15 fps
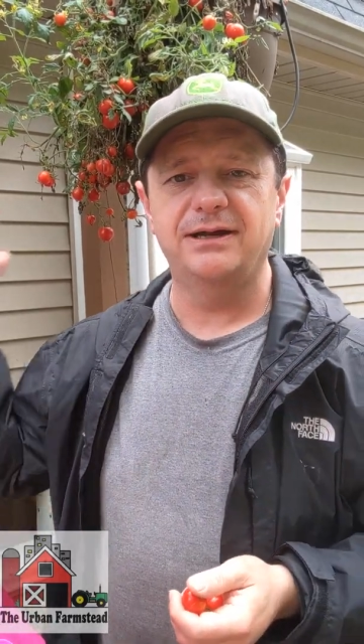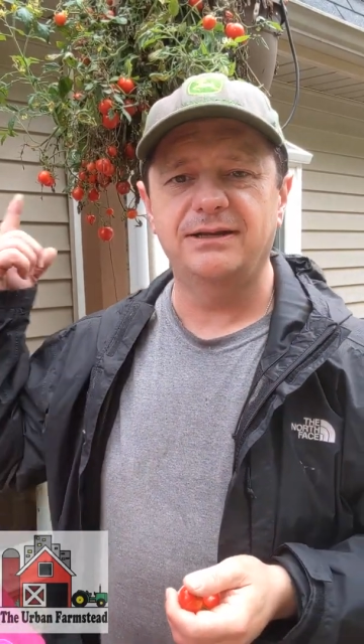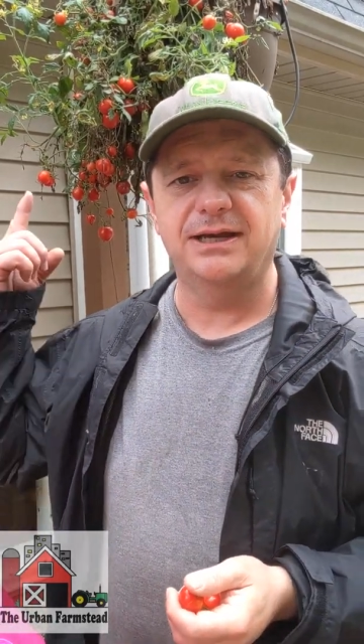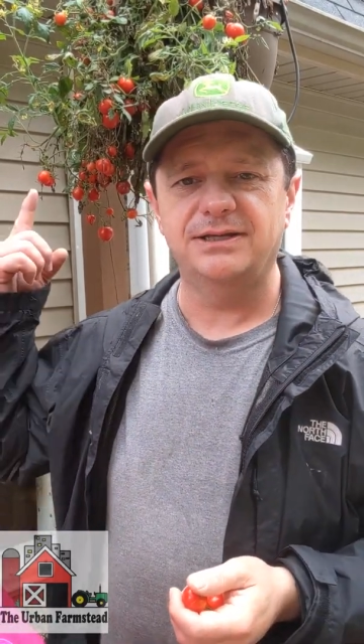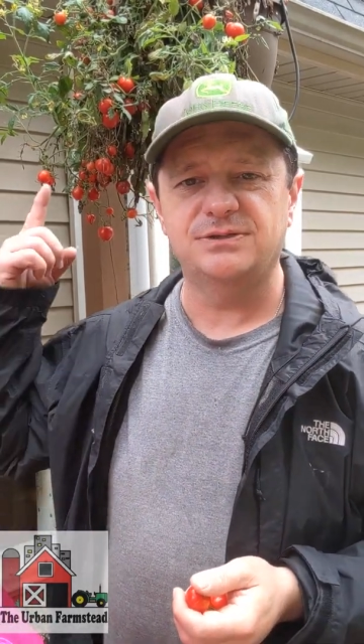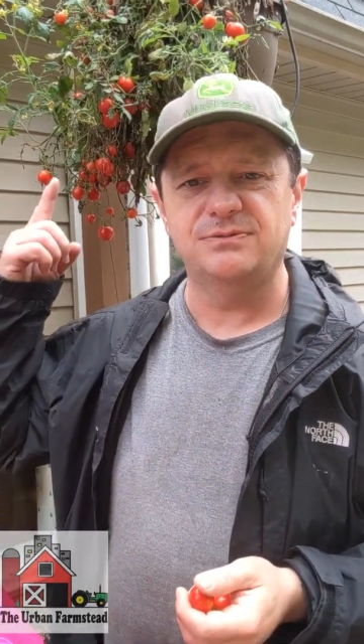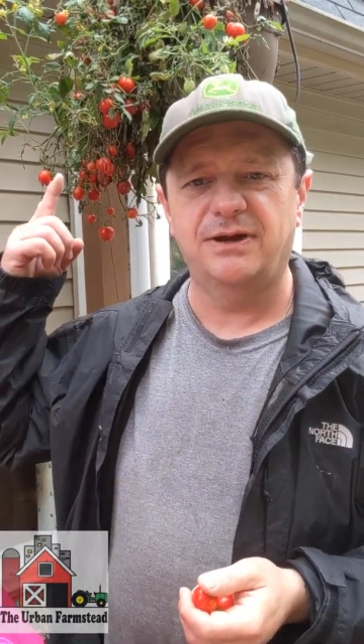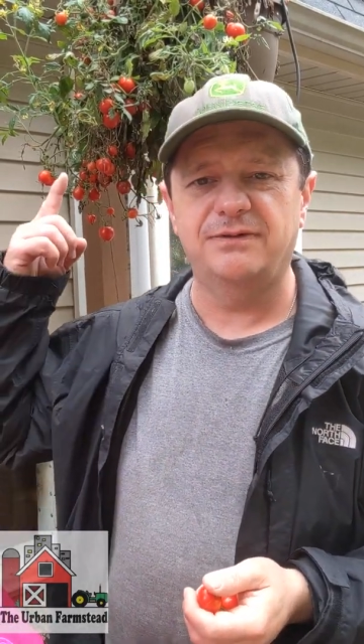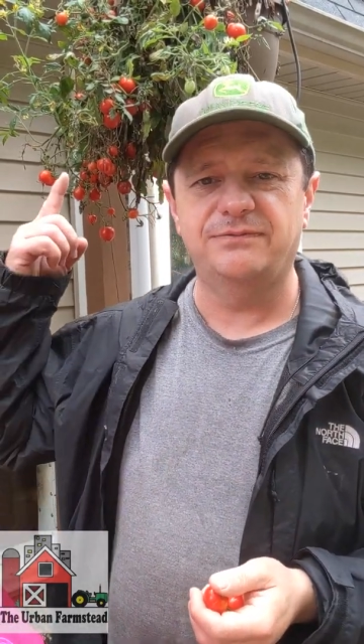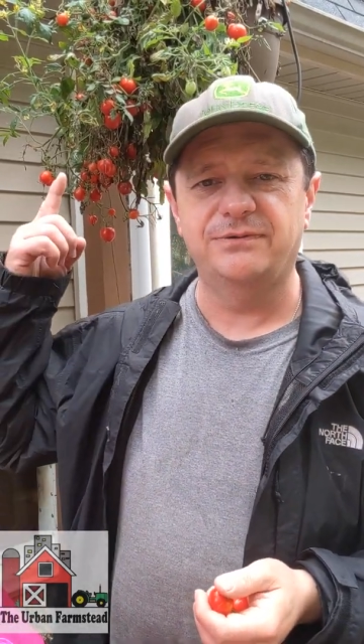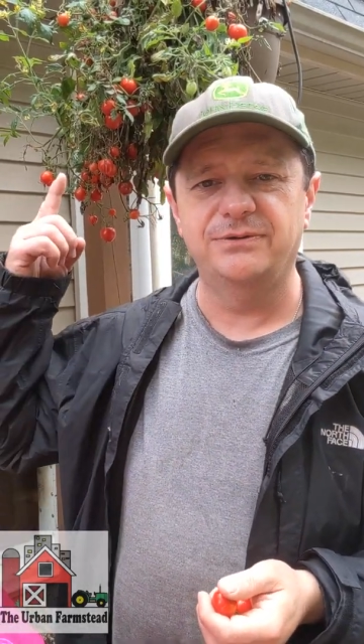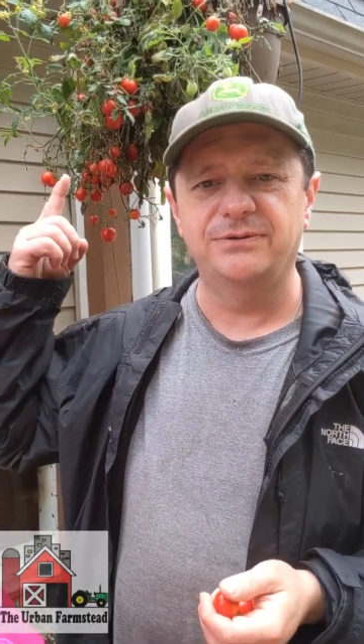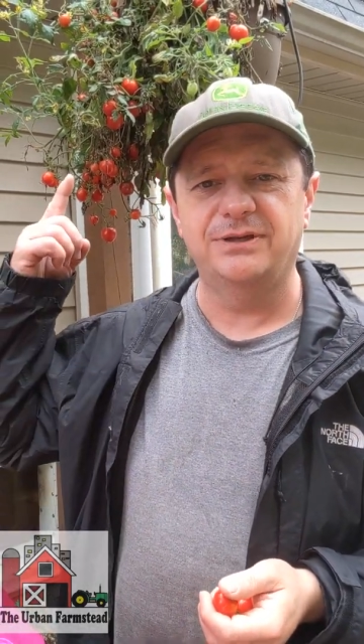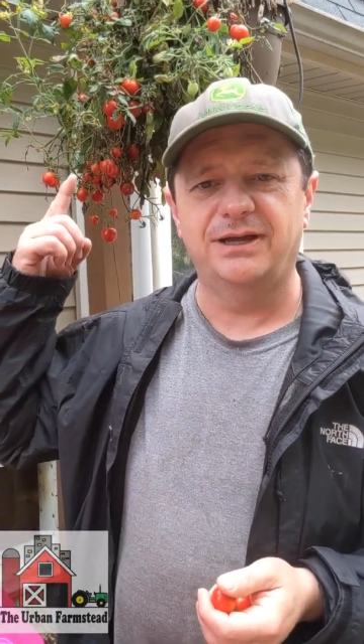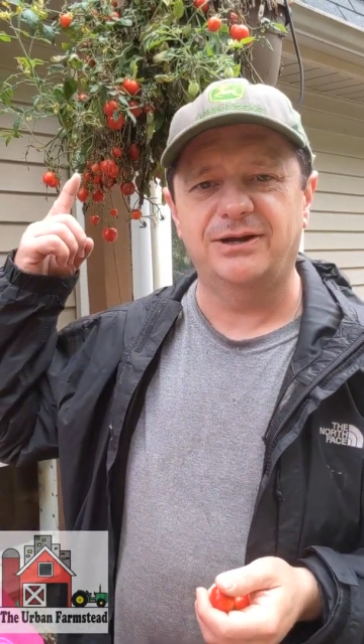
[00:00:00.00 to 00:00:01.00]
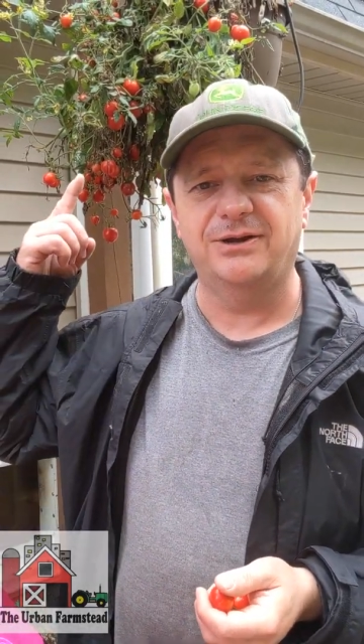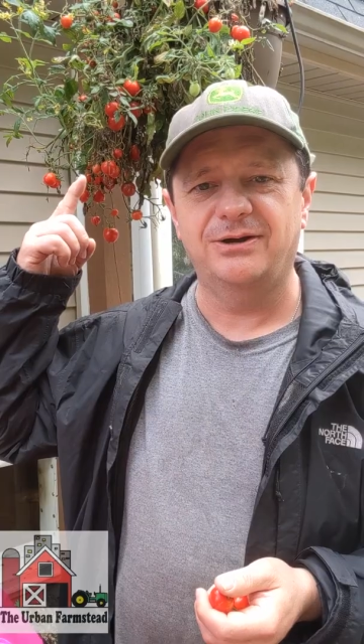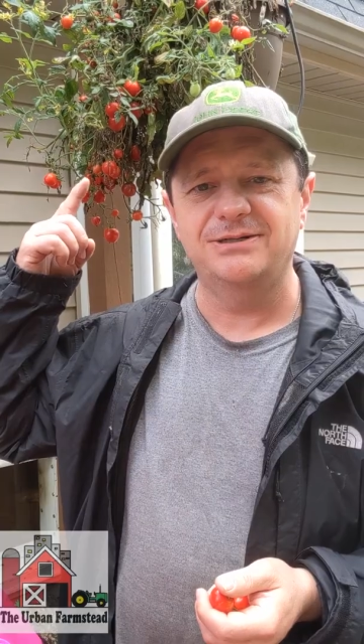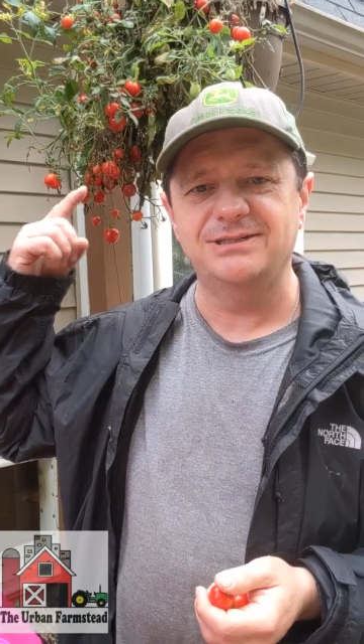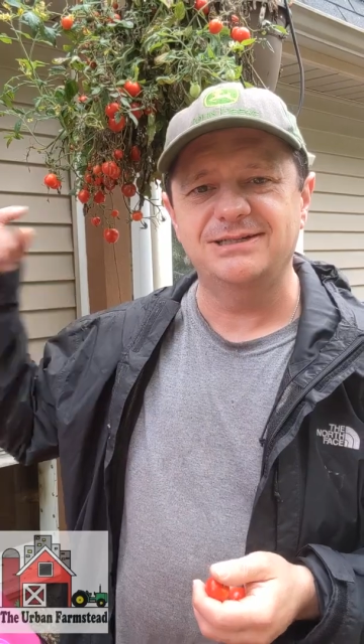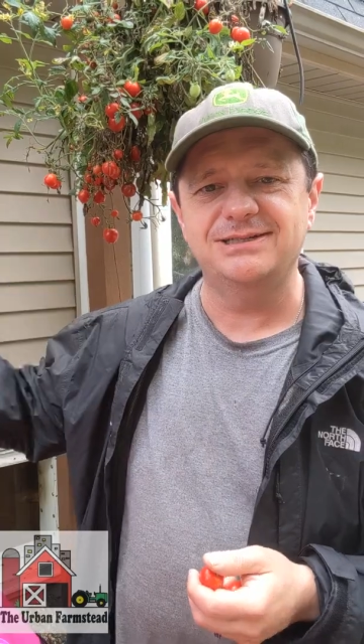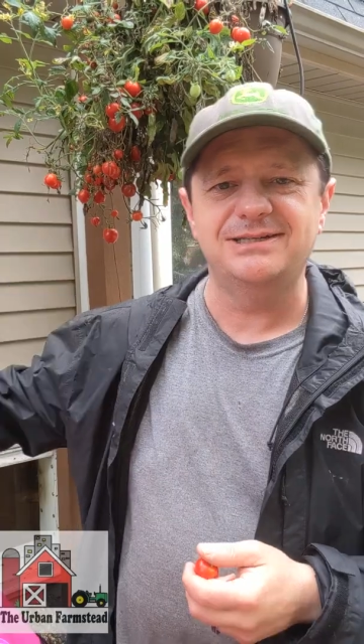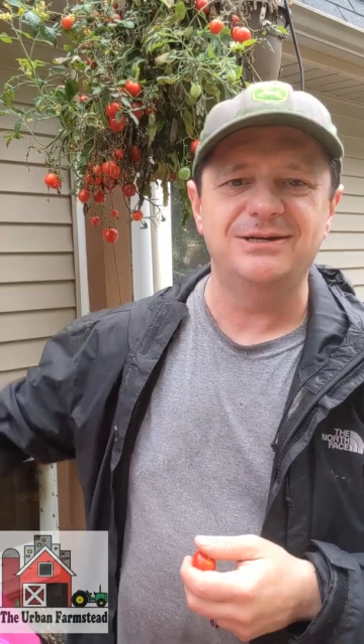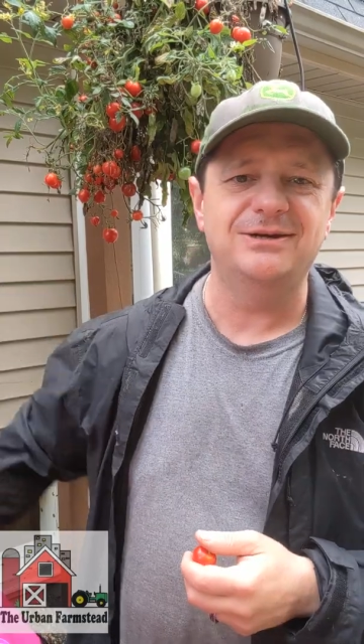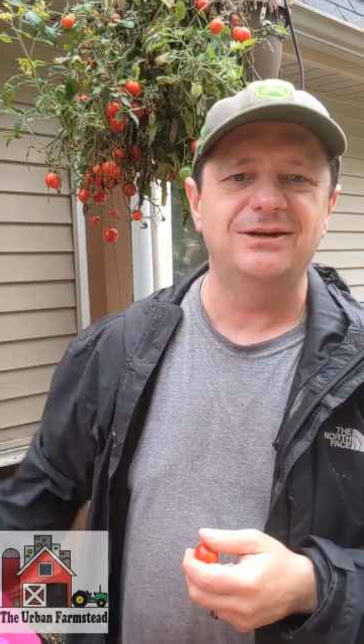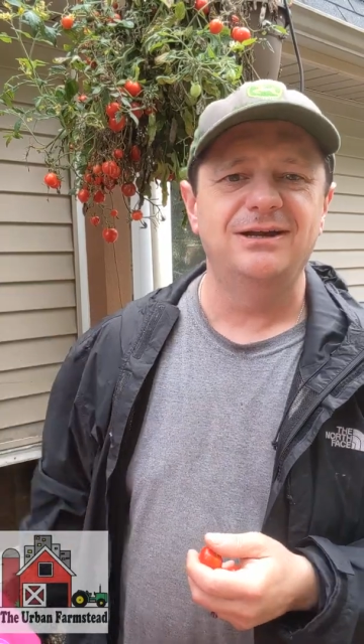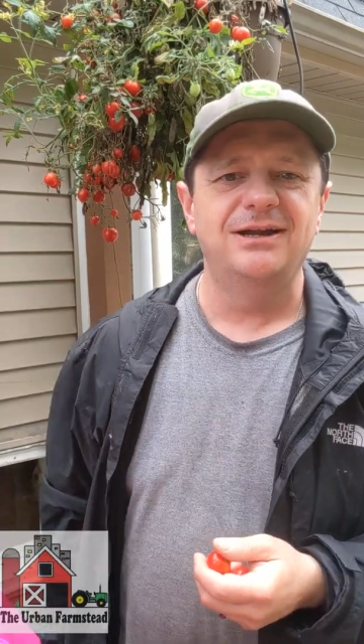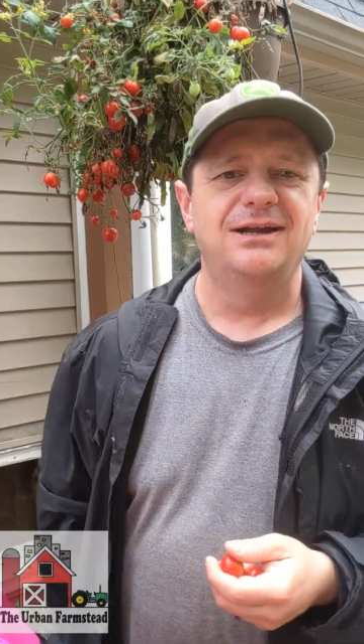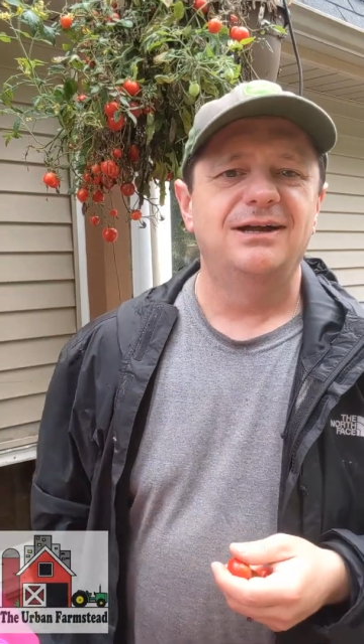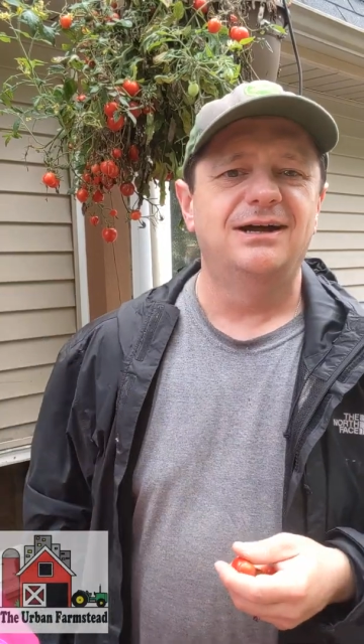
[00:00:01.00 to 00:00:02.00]
nice ripe fruit like ours is here,
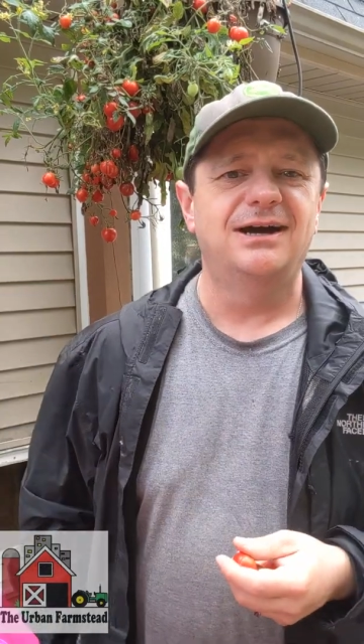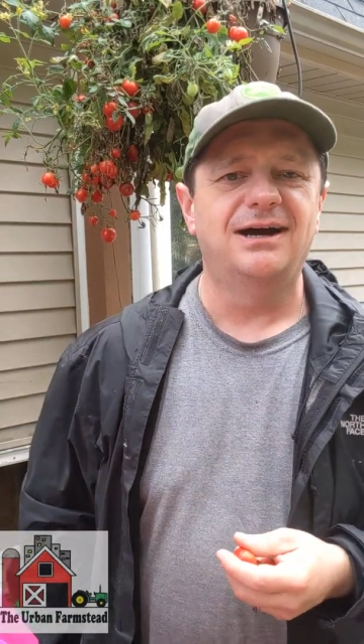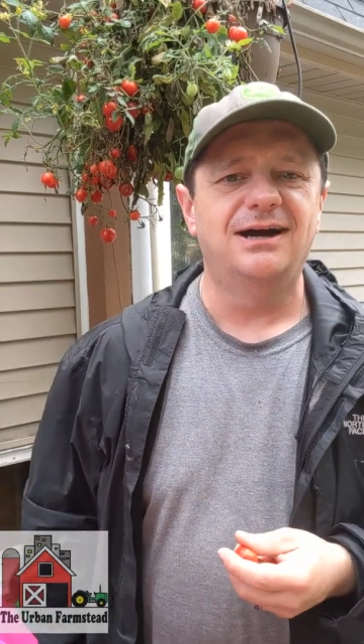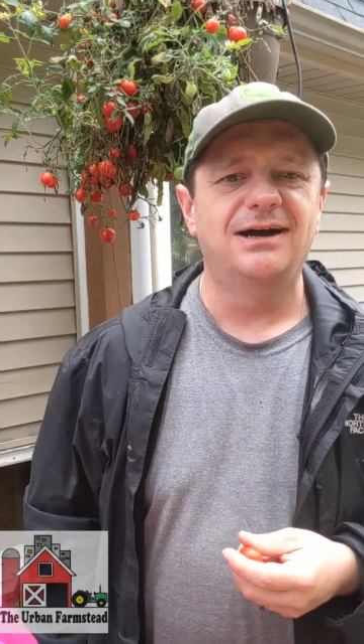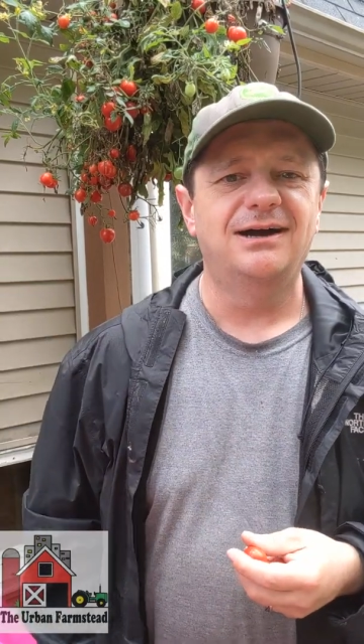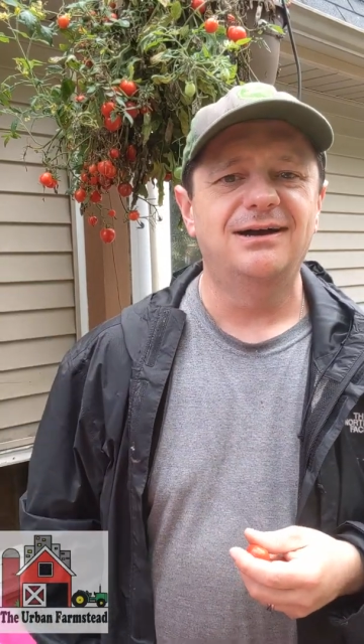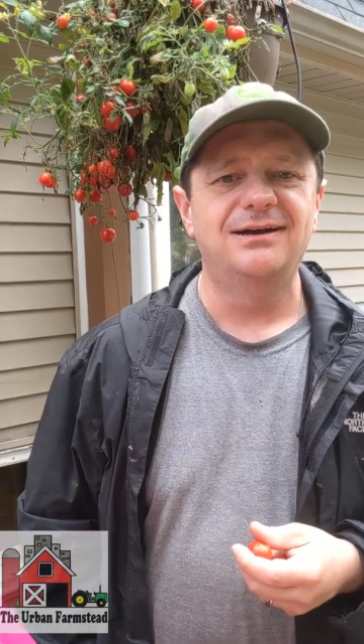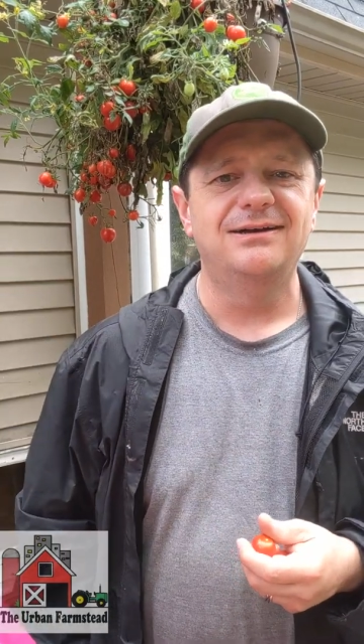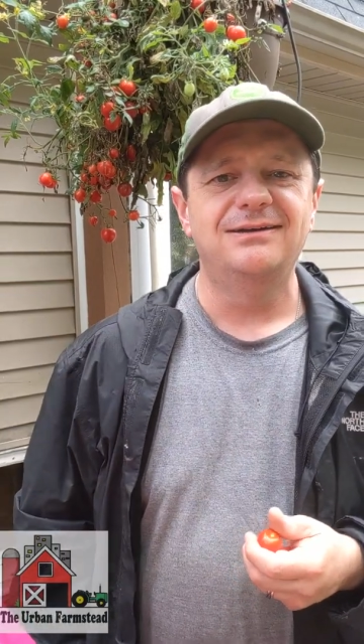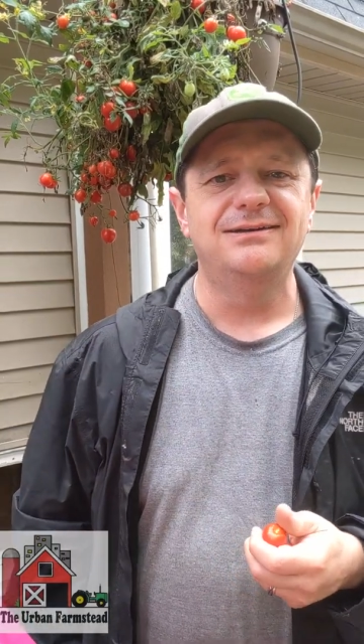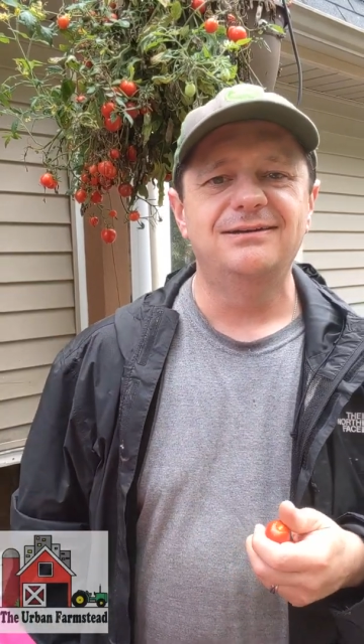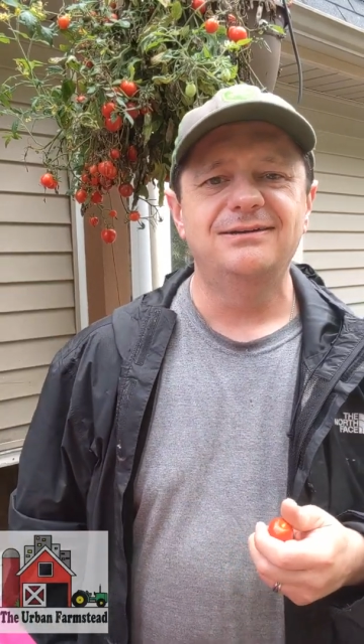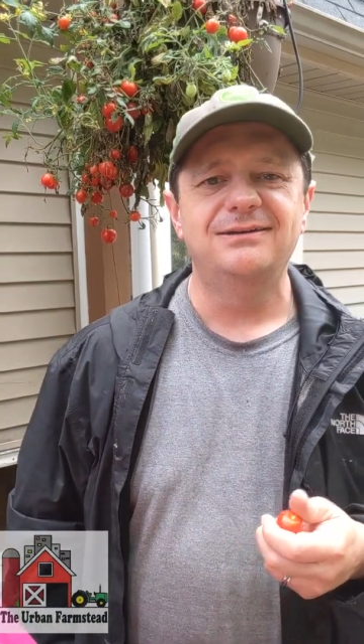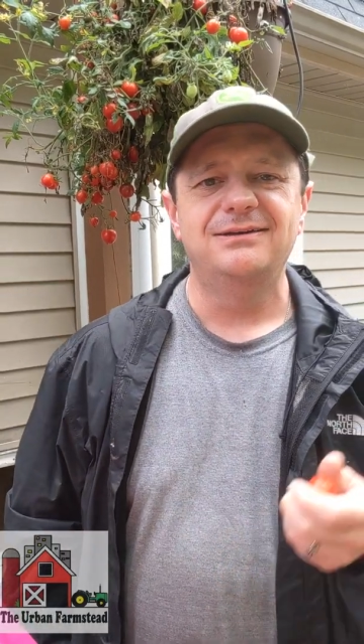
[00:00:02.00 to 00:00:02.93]
that